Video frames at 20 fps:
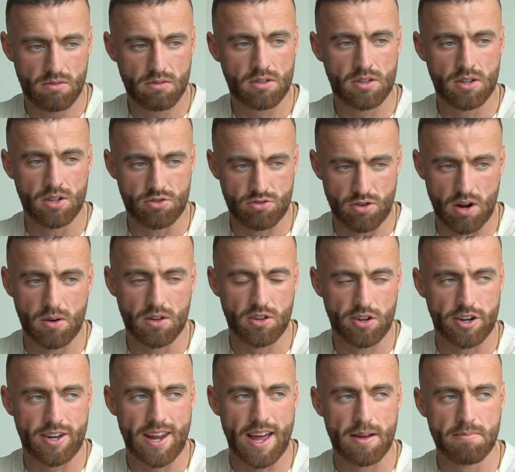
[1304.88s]
Controlling
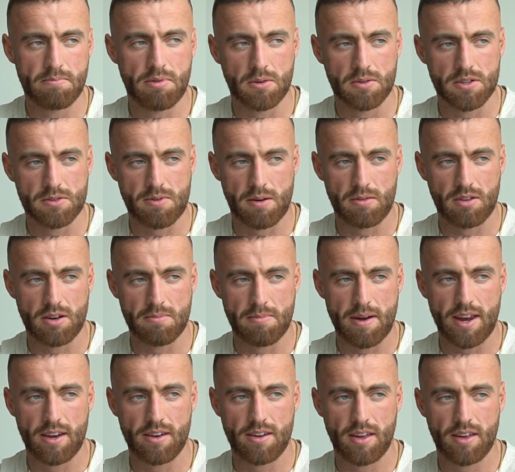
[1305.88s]
your tempo is probably the
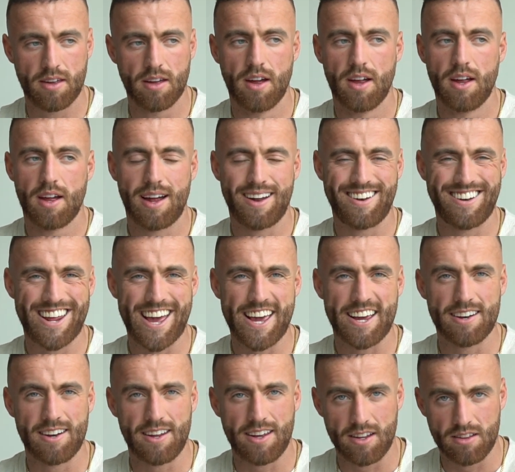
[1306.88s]
main thing, and
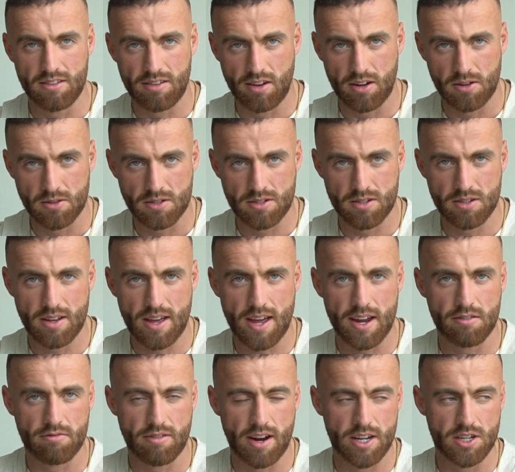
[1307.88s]
taking it into those
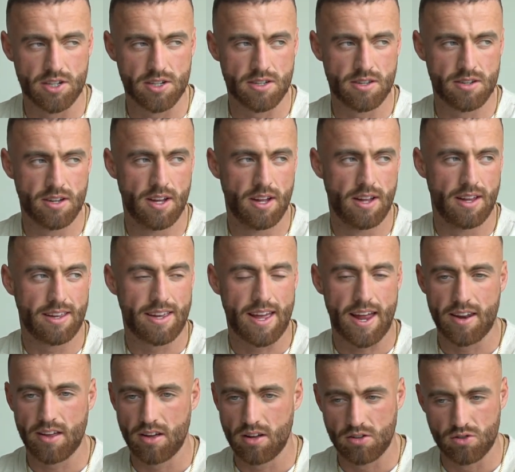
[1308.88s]
end ranges,
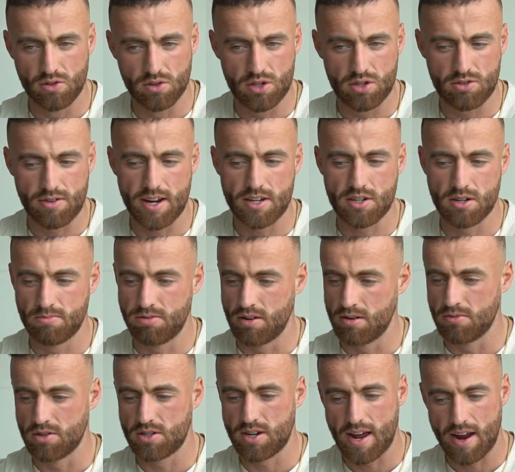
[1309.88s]
getting a good stretch on pretty
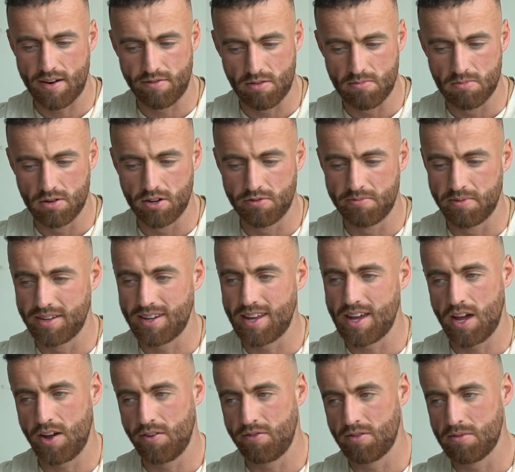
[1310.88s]
much every
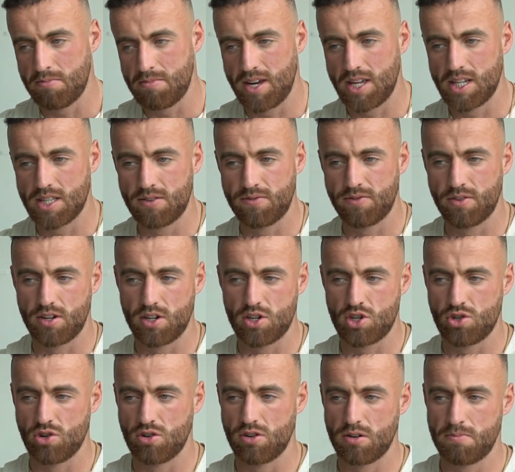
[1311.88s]
movement. If it means for the
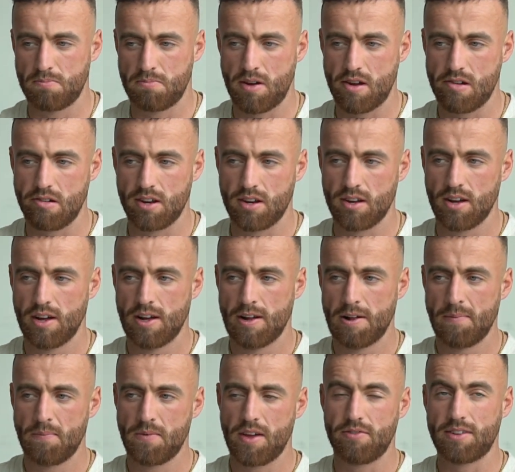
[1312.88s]
short period,
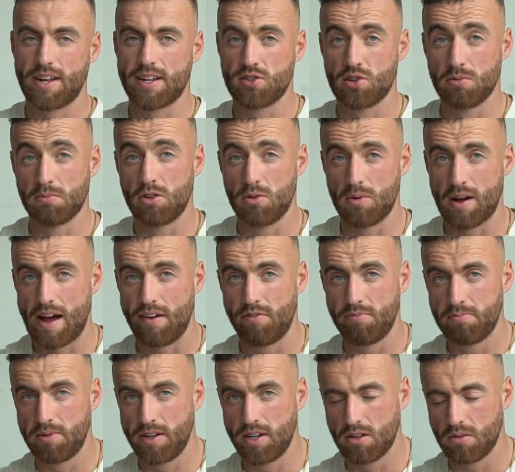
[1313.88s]
if that's something you
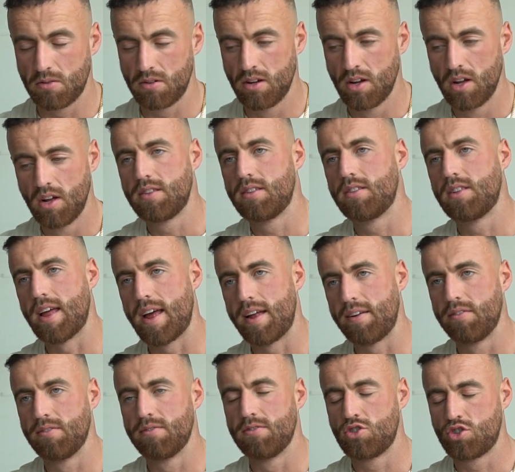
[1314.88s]
haven't been doing,
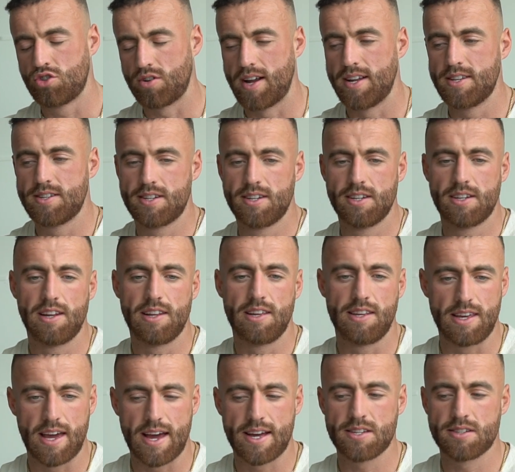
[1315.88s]
then transiently,
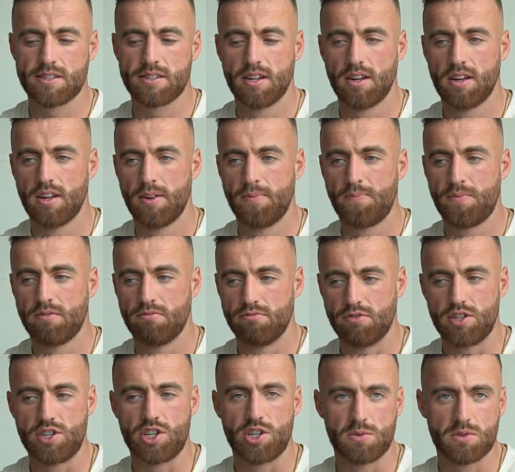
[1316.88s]
yes,
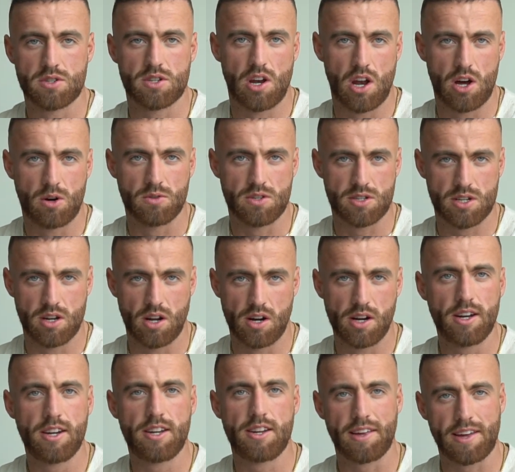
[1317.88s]
reduce load
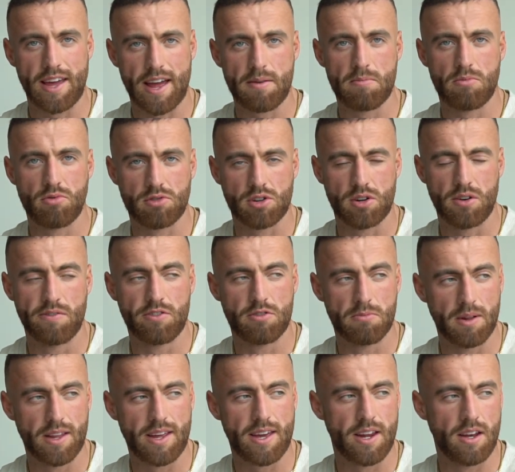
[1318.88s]
slightly to get more
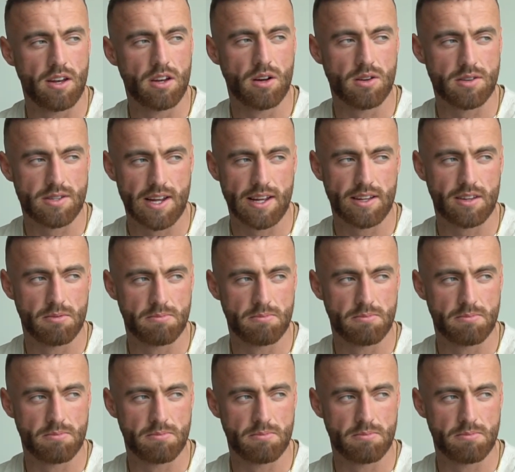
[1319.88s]
comfortable in those lengthened